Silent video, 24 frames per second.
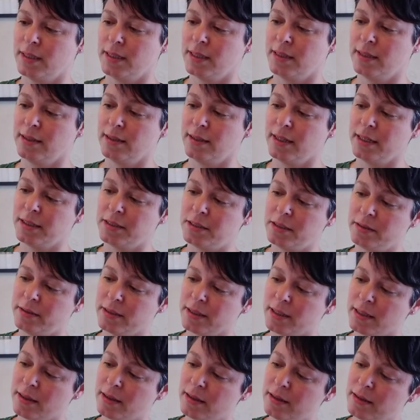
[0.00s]
I like doing
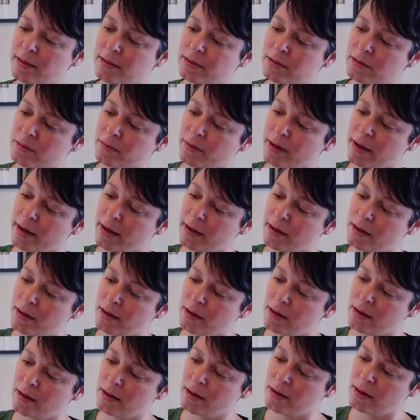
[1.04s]
it this way.
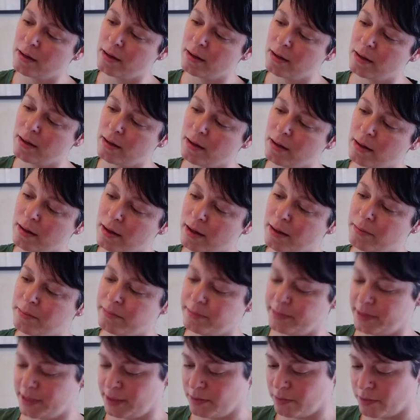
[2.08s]
Oh,
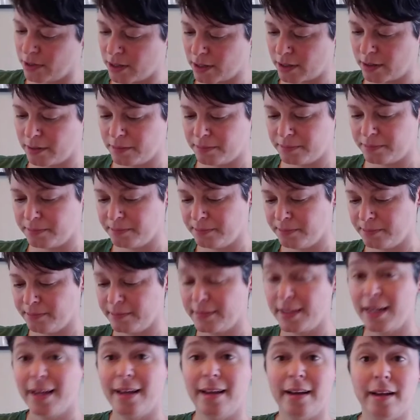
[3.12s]
didn't work.
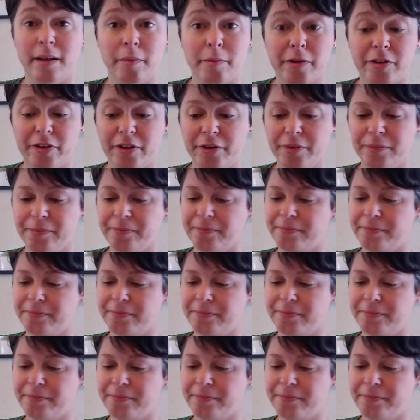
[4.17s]
Number 2.